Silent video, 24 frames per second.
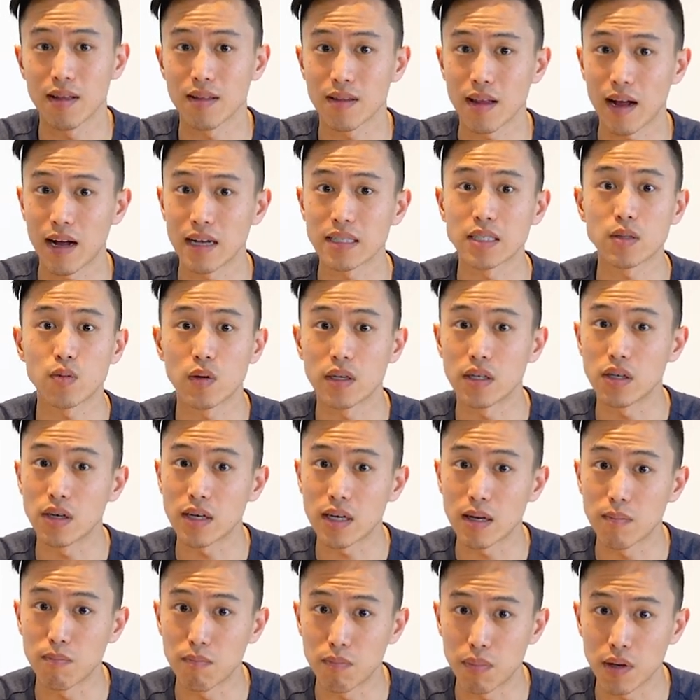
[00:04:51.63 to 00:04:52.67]
That's when you
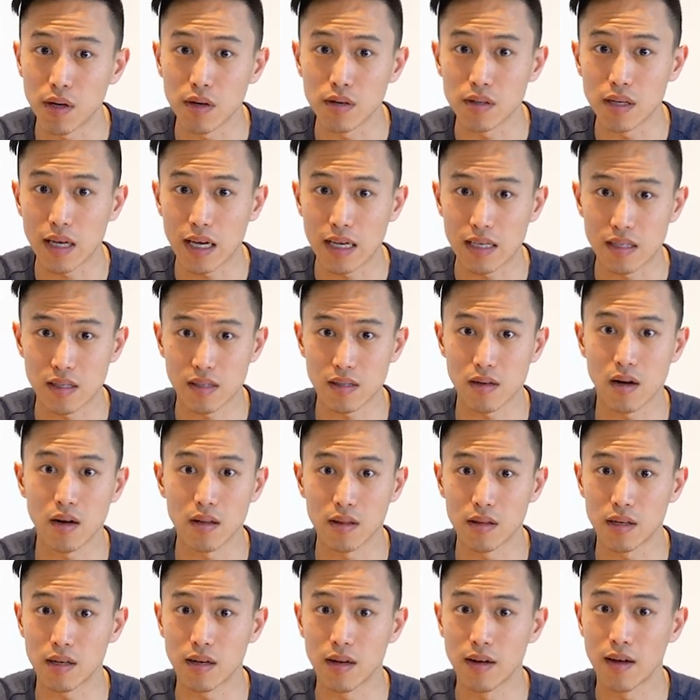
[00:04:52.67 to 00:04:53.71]
can build a
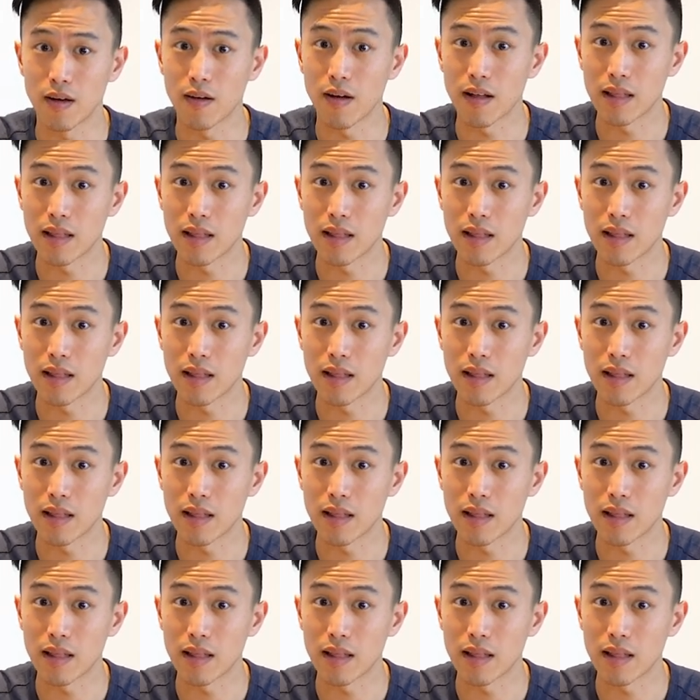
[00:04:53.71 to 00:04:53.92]
solid,